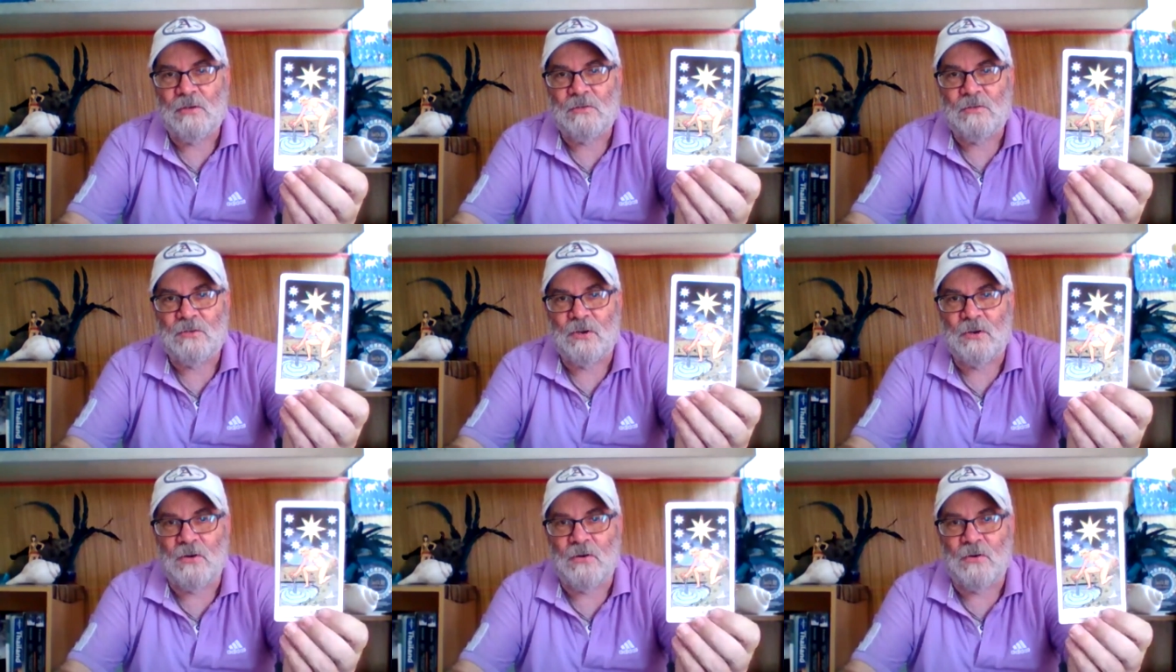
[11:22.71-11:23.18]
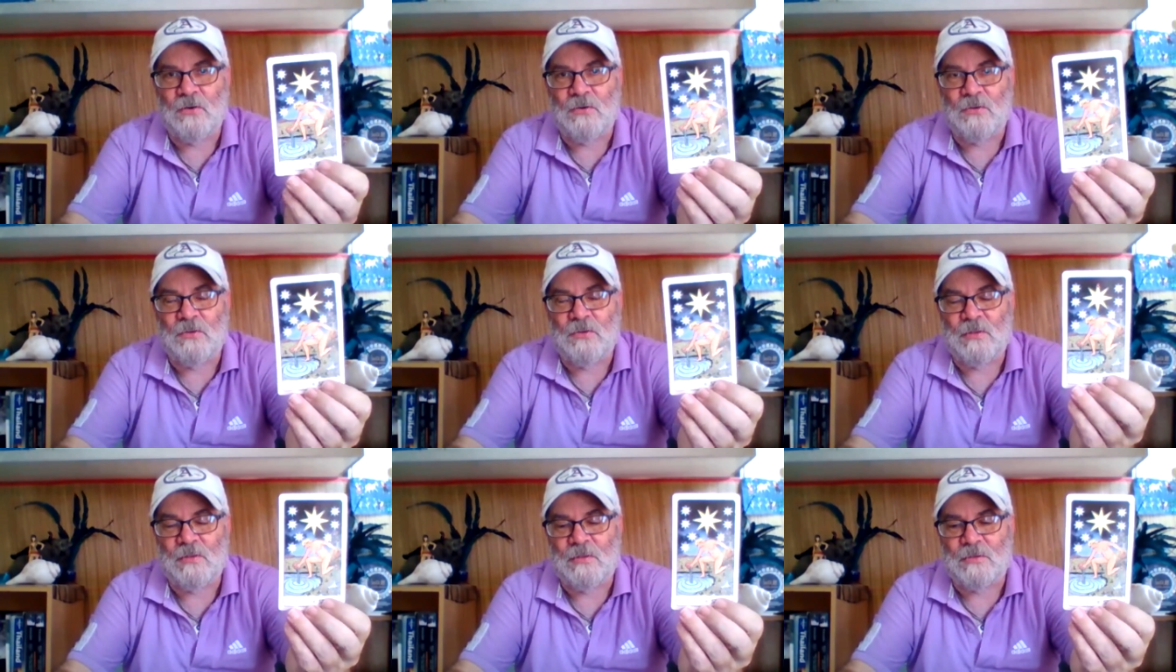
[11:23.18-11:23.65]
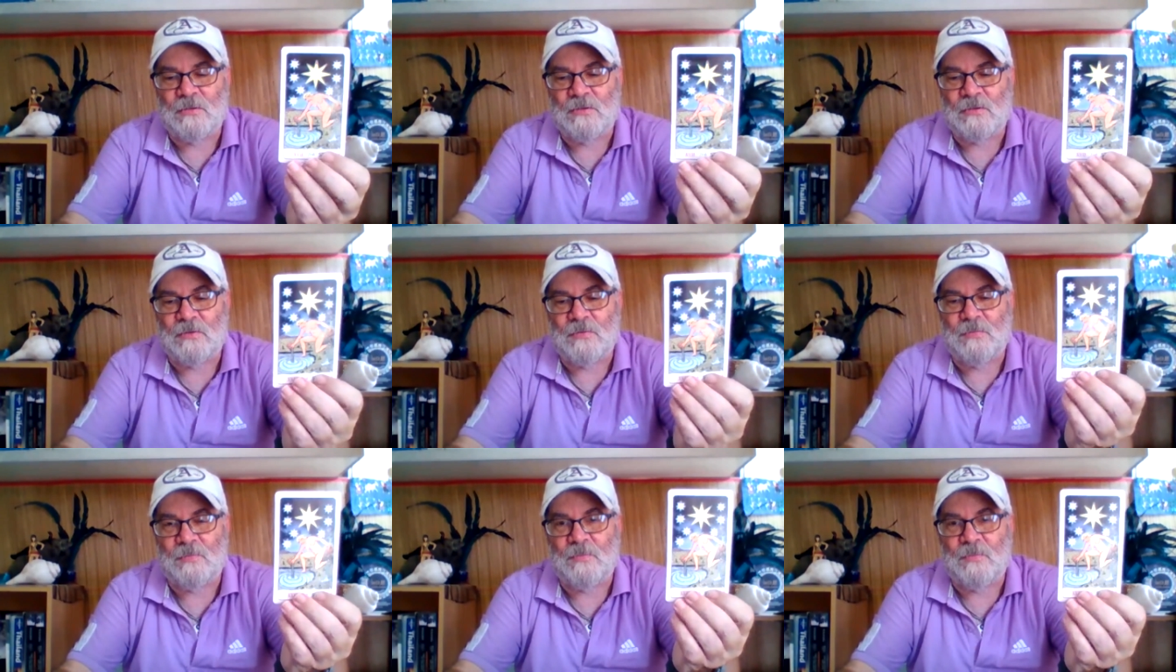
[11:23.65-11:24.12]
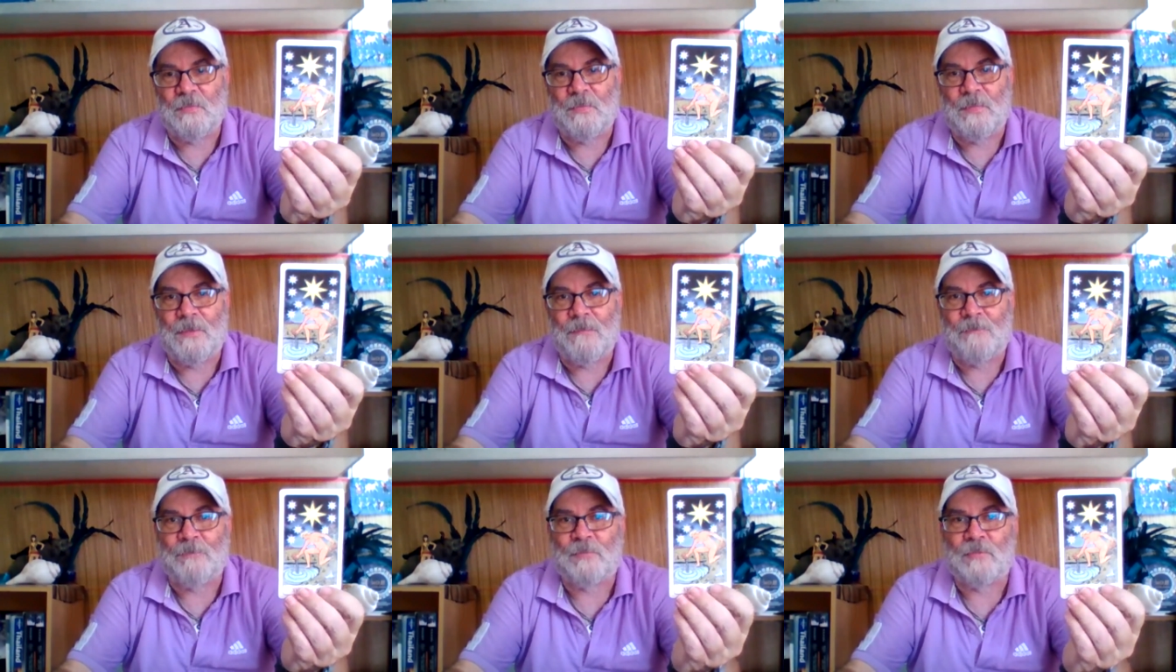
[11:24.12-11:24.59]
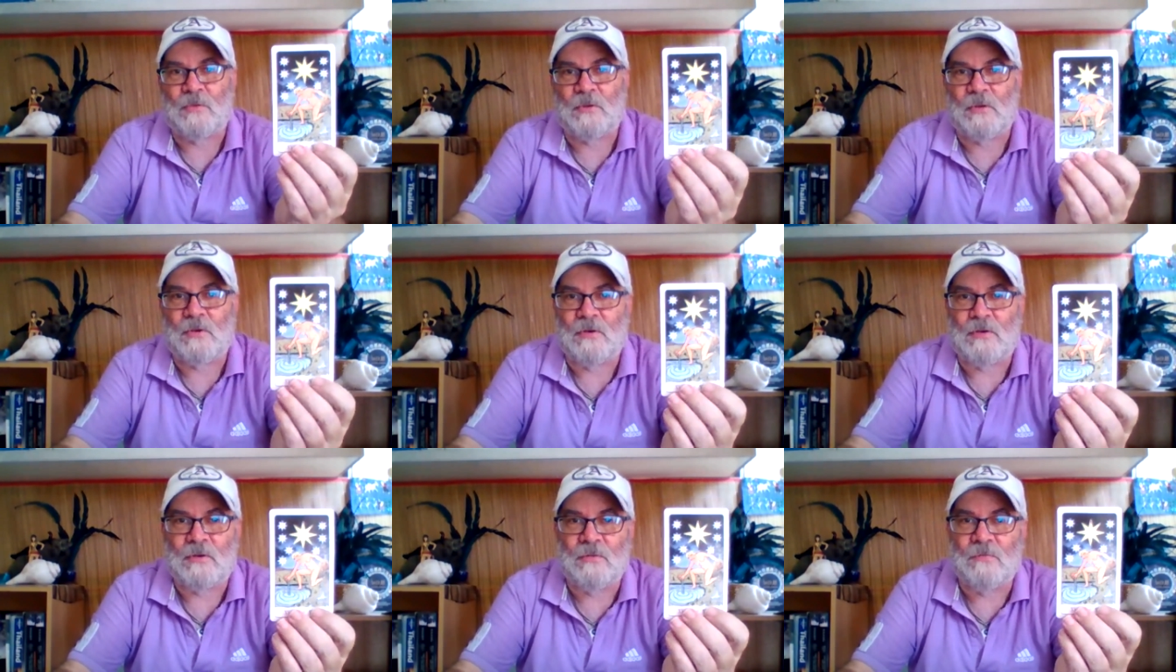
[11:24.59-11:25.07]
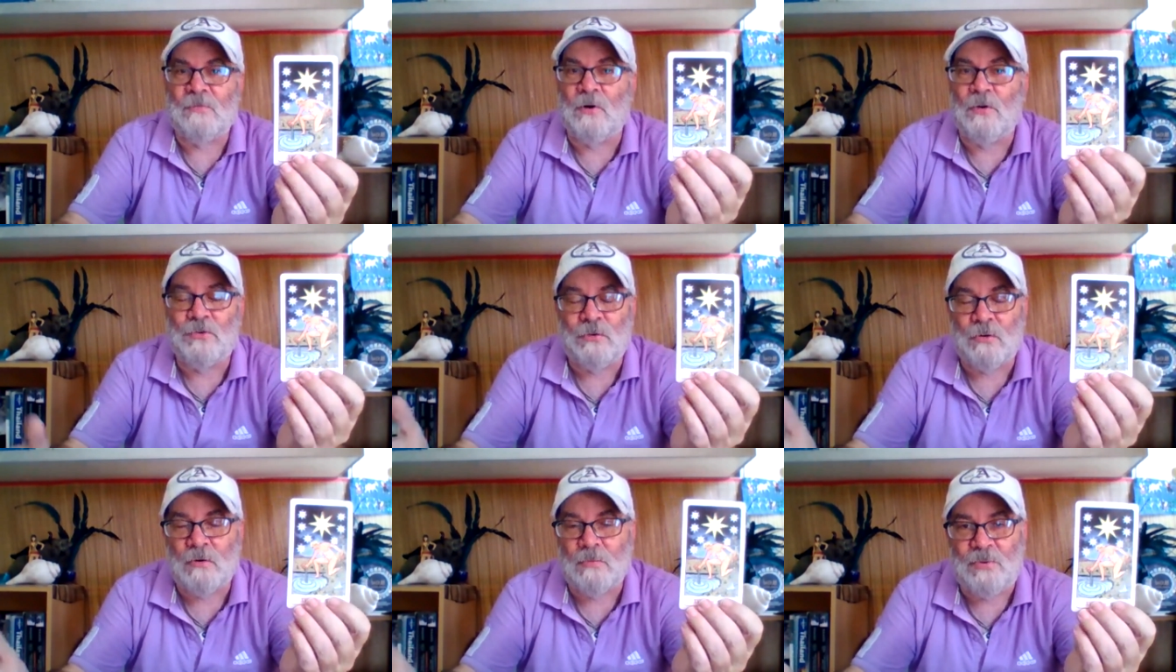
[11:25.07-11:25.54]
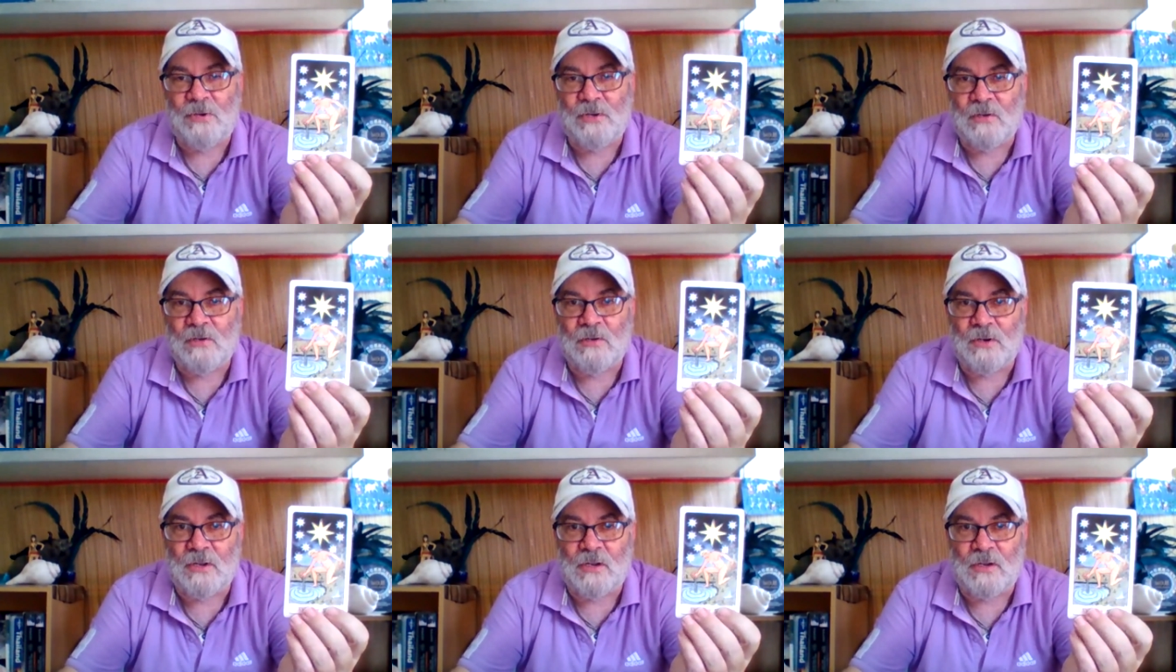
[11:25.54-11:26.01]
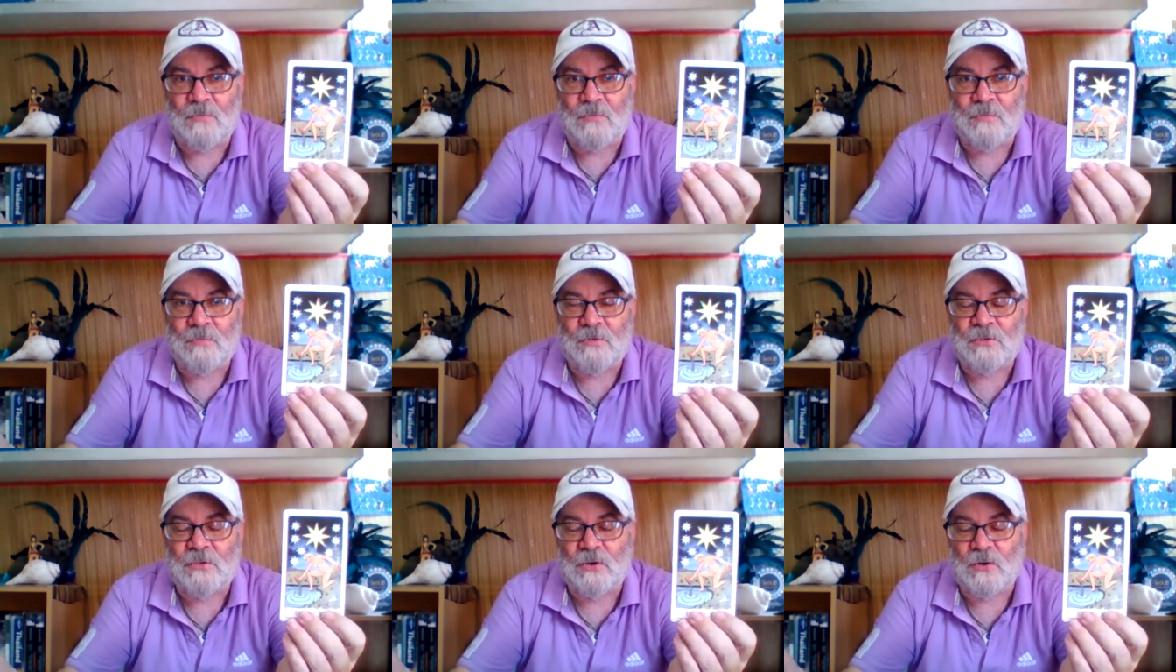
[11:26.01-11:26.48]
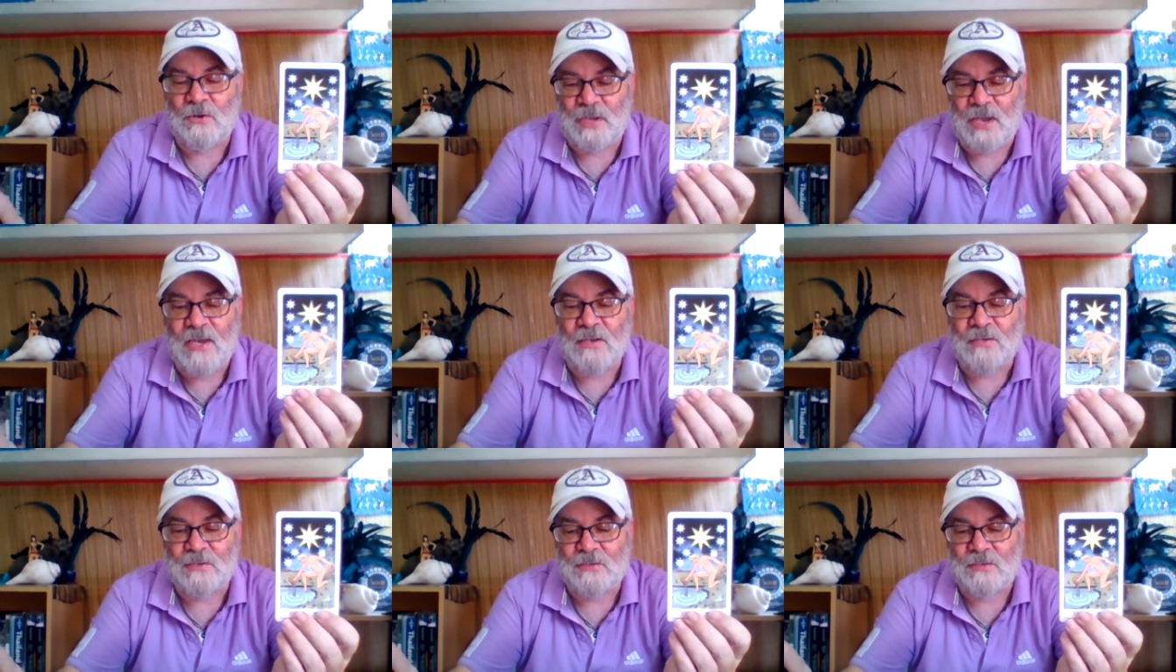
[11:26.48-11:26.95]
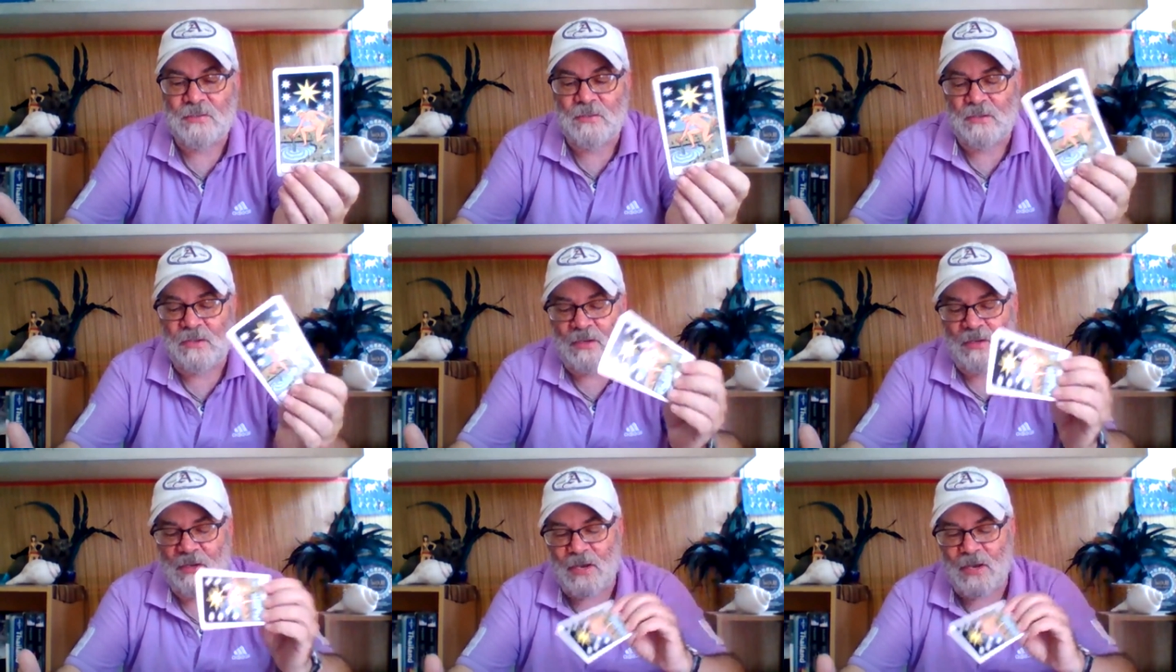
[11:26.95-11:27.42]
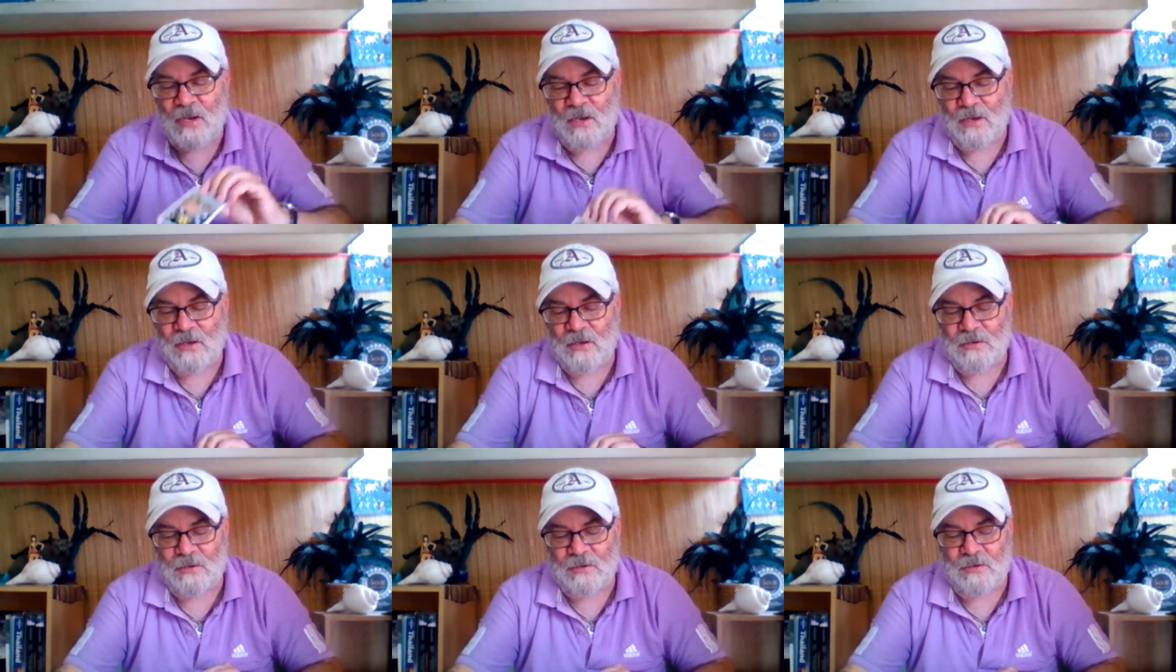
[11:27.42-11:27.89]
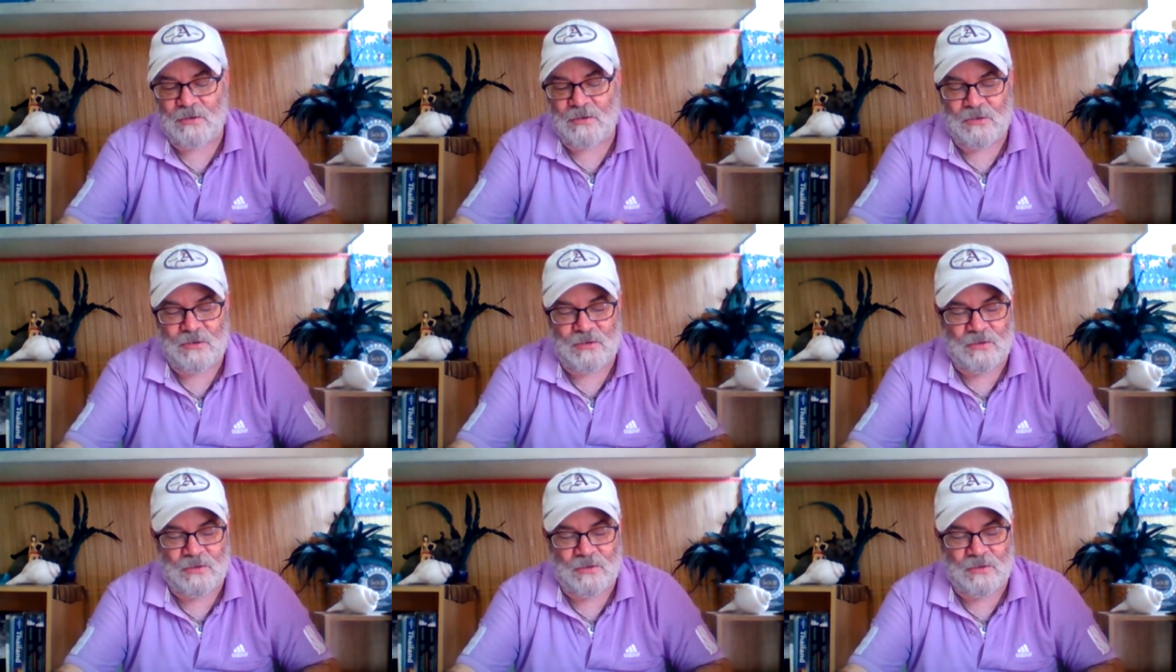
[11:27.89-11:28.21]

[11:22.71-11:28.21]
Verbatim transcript: So it's vulnerability. So yes, the uh,